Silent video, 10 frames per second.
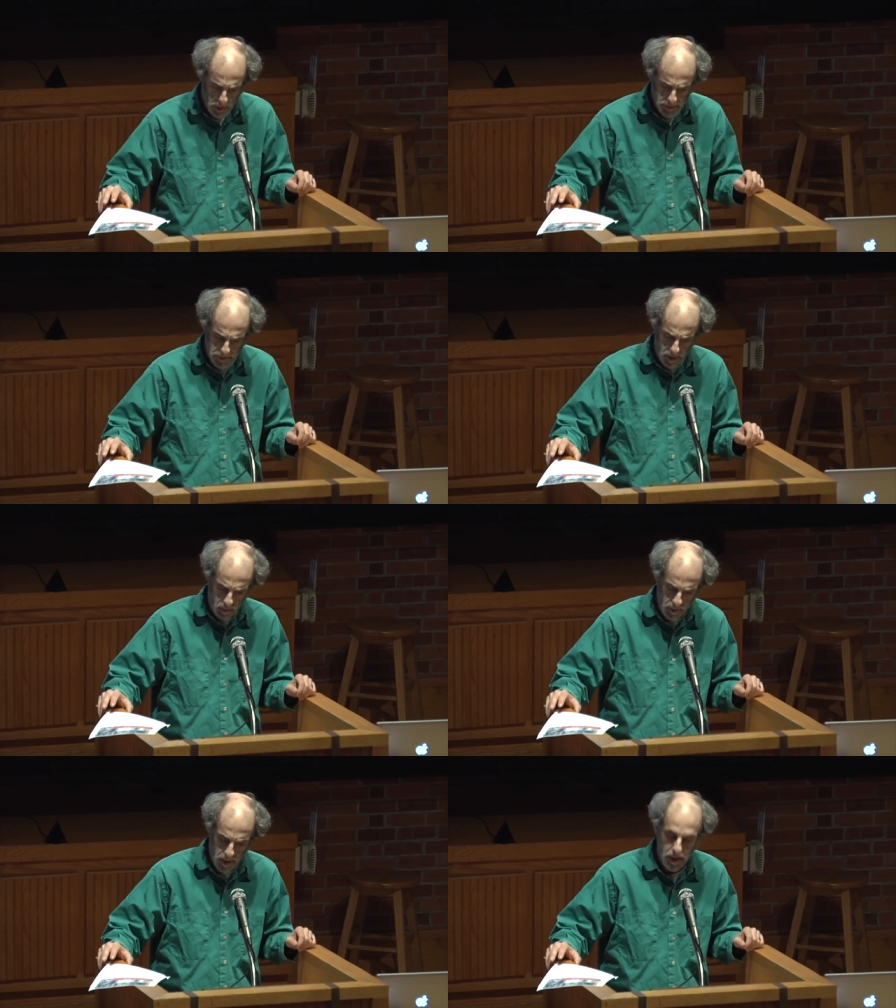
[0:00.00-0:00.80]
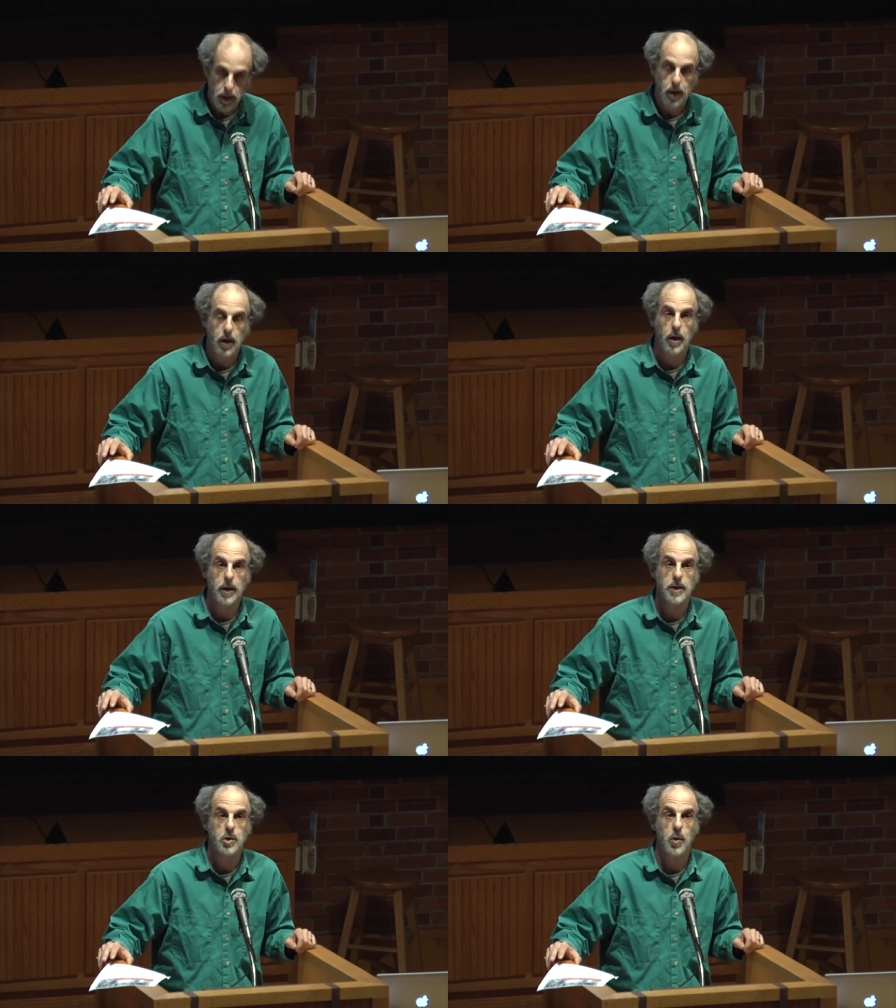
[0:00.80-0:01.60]
also
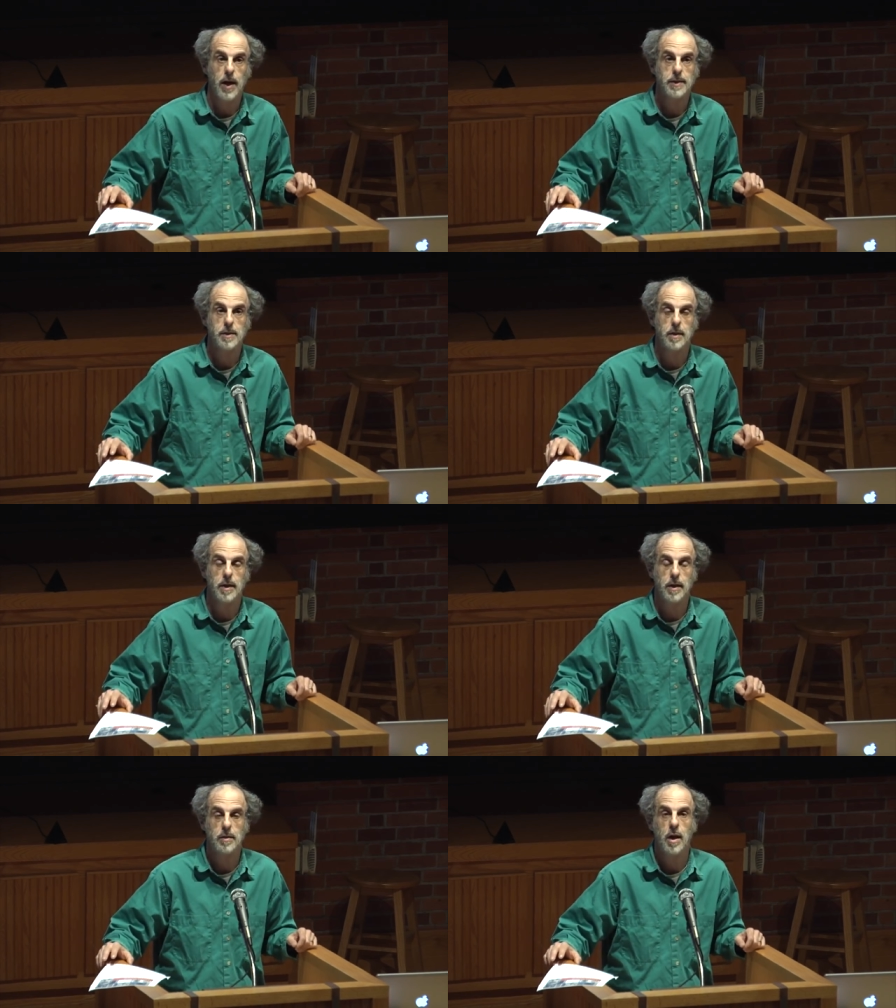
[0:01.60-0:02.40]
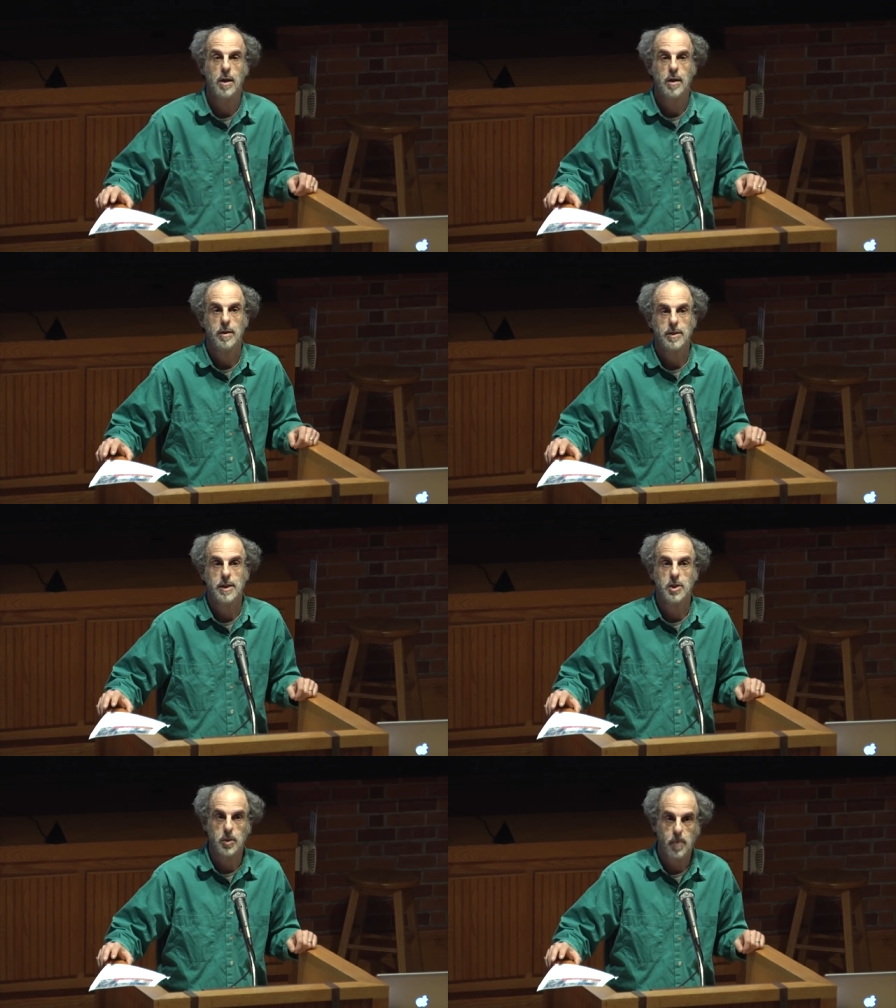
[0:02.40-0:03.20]
uh, interested in
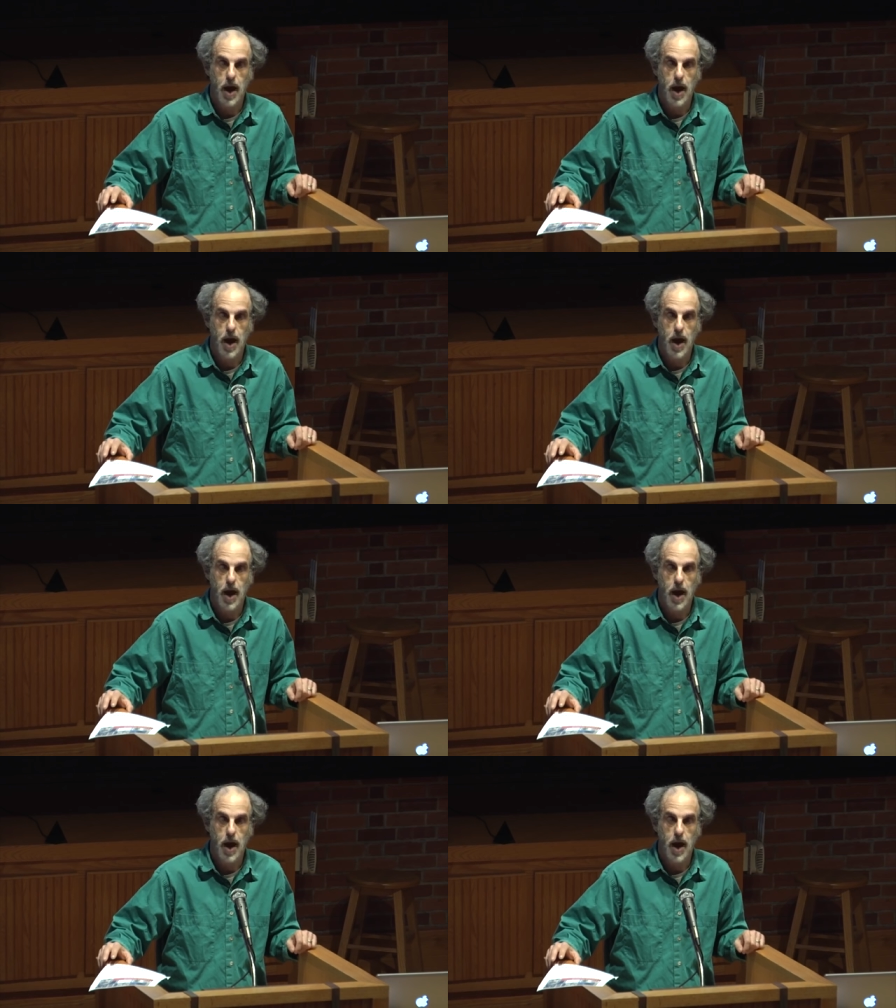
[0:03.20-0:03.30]
teaching